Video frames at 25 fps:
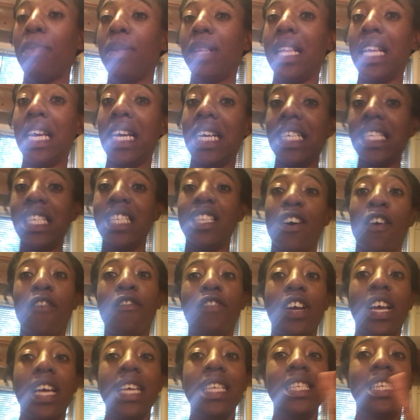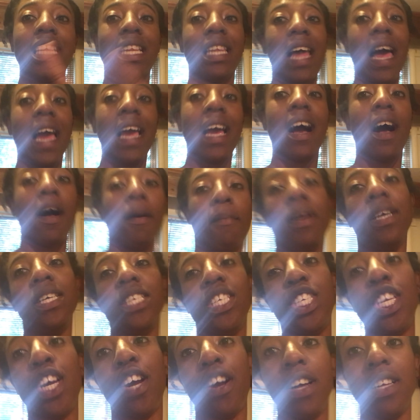Please don't forget to like, comment,
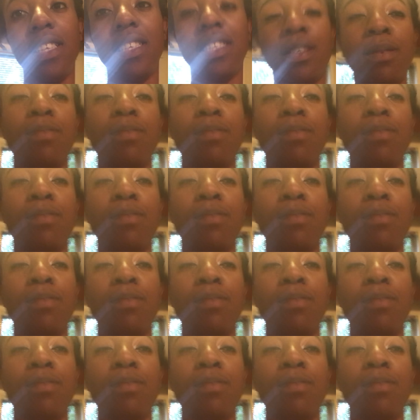share, and